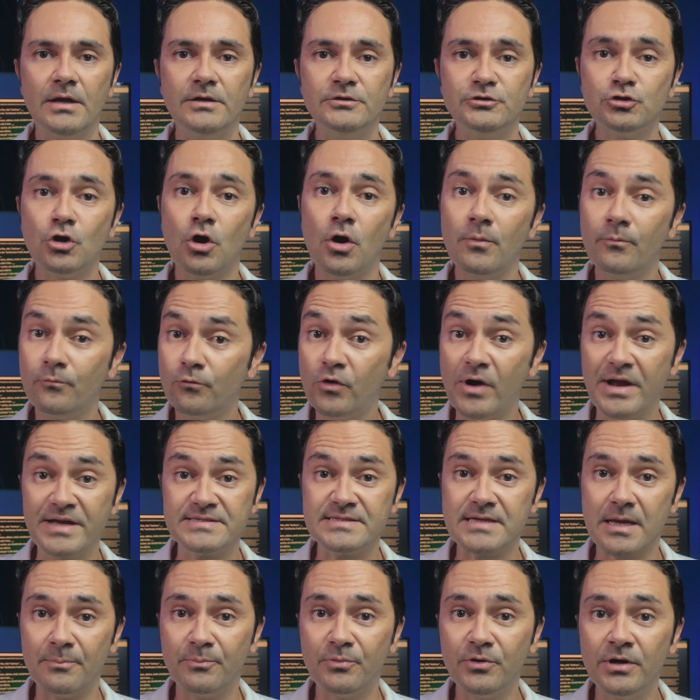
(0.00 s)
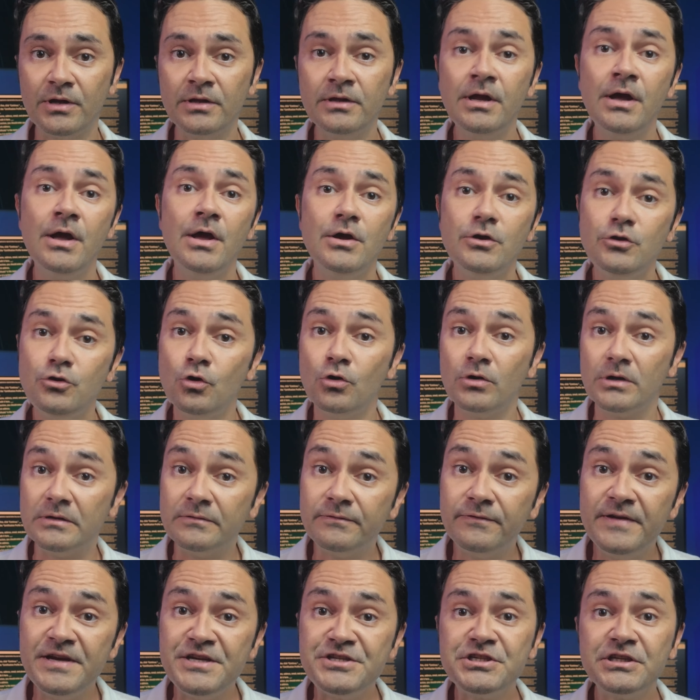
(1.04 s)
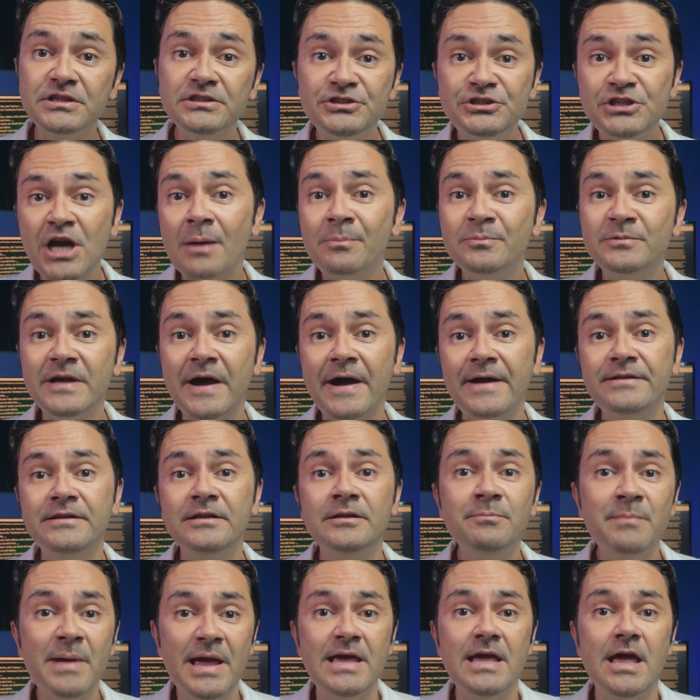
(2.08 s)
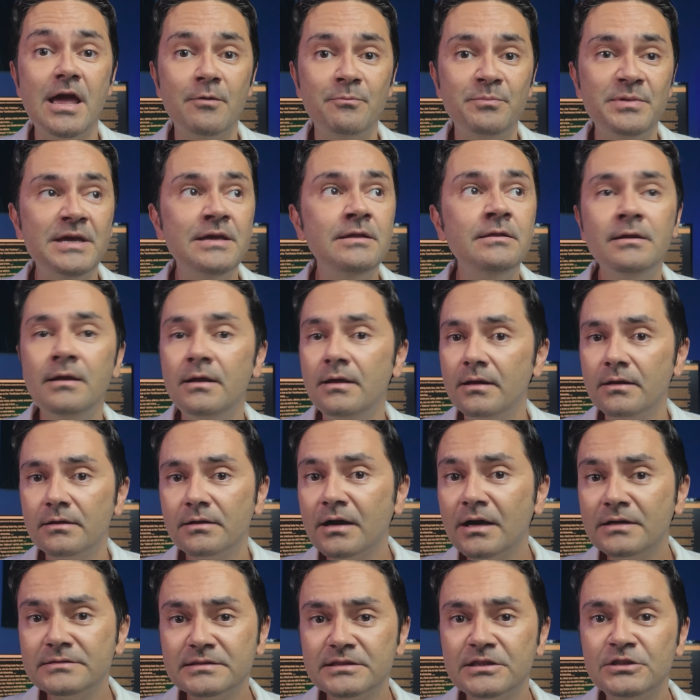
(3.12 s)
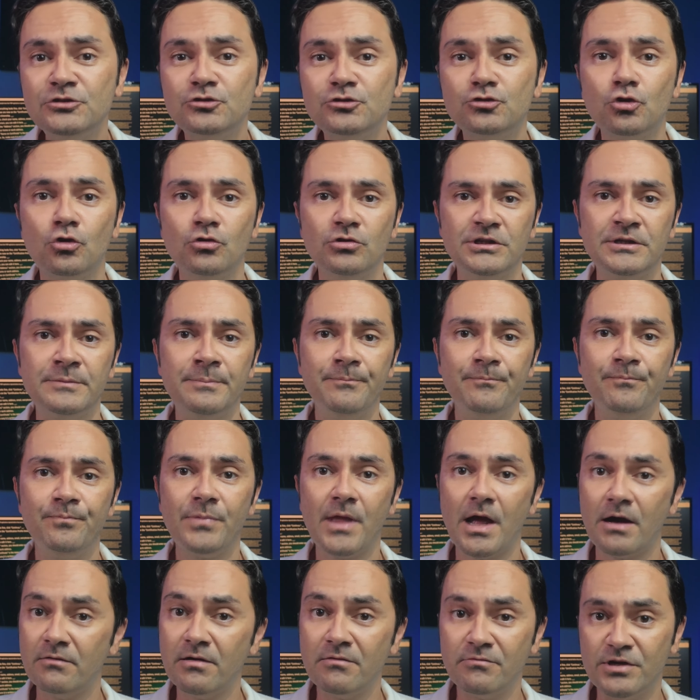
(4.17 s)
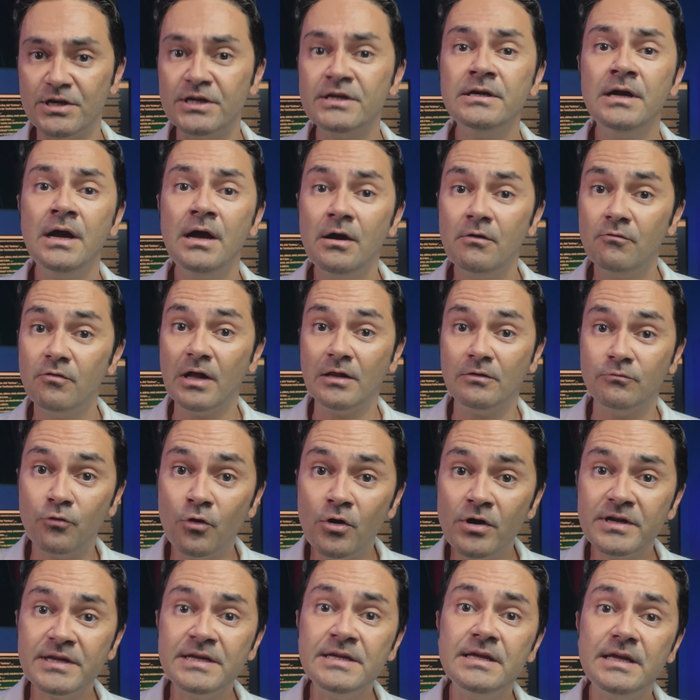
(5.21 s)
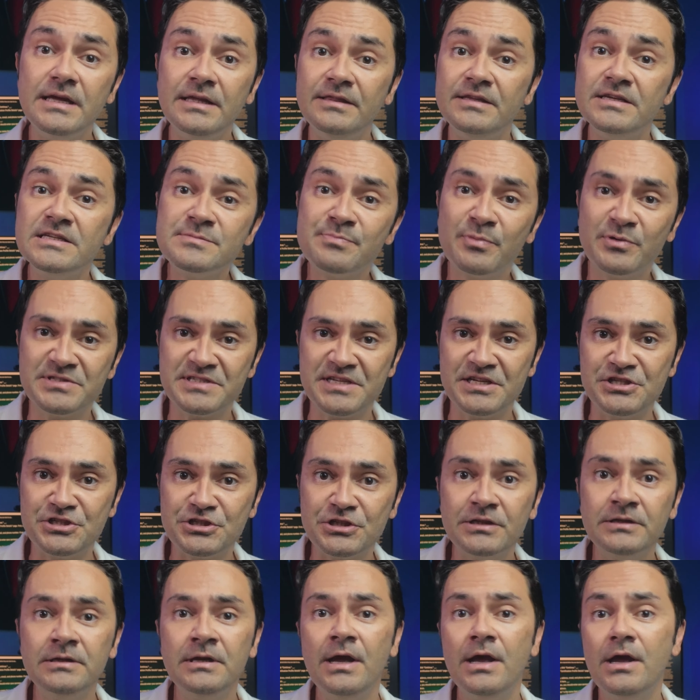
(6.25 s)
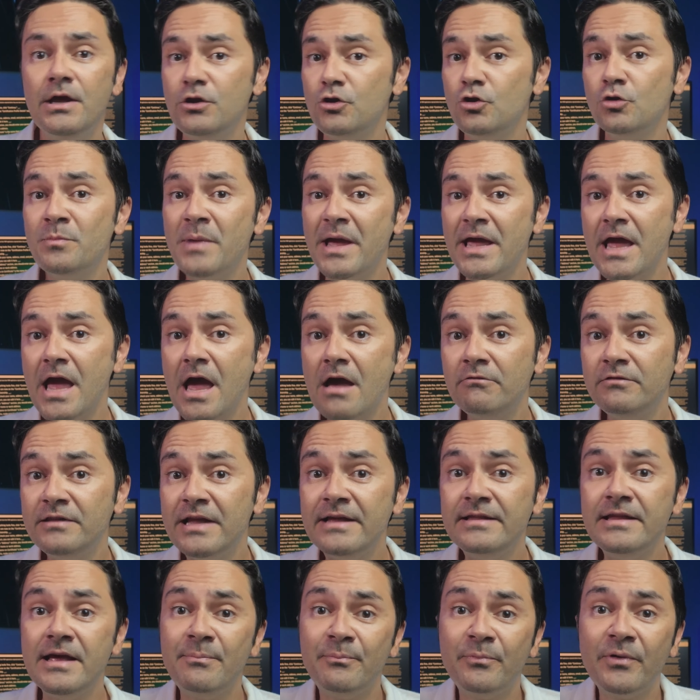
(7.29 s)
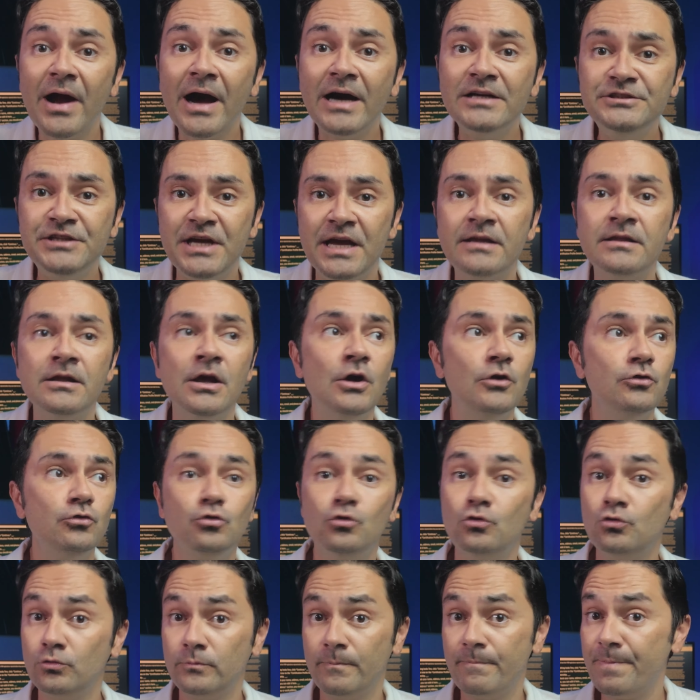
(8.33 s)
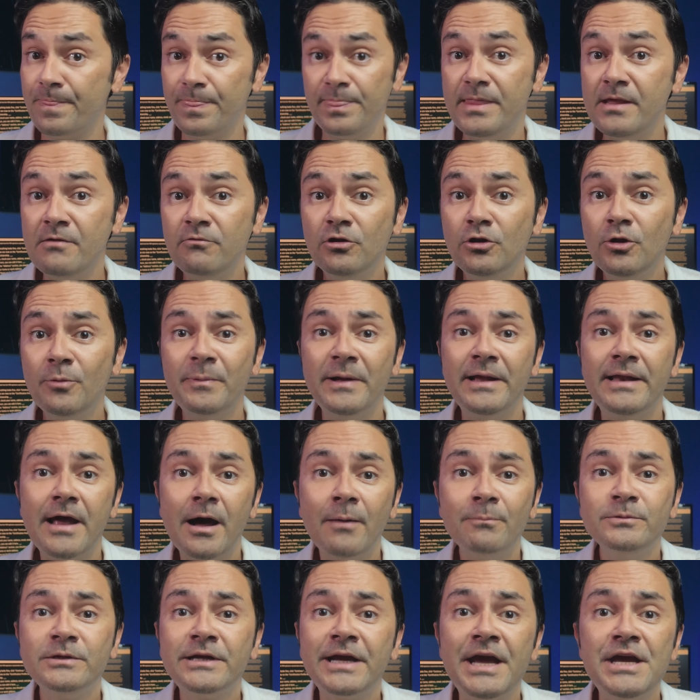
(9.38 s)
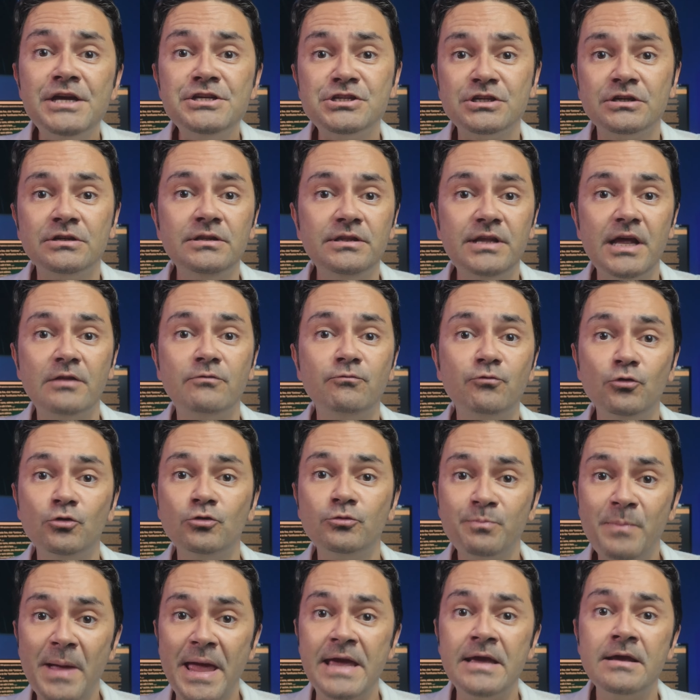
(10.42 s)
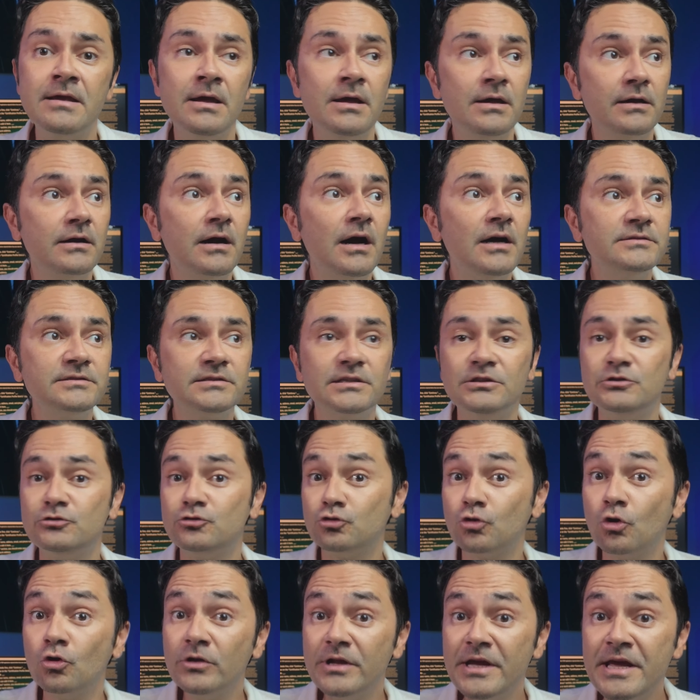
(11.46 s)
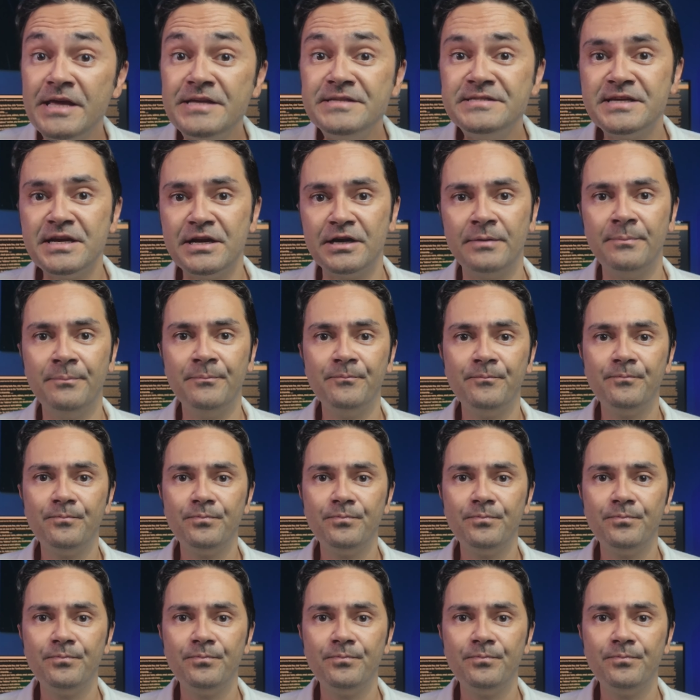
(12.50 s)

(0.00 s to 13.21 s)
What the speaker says: So, for example, your official job title may have been cost controller. However, while working in this position, you may have led a project to develop an application that would make cost control easier.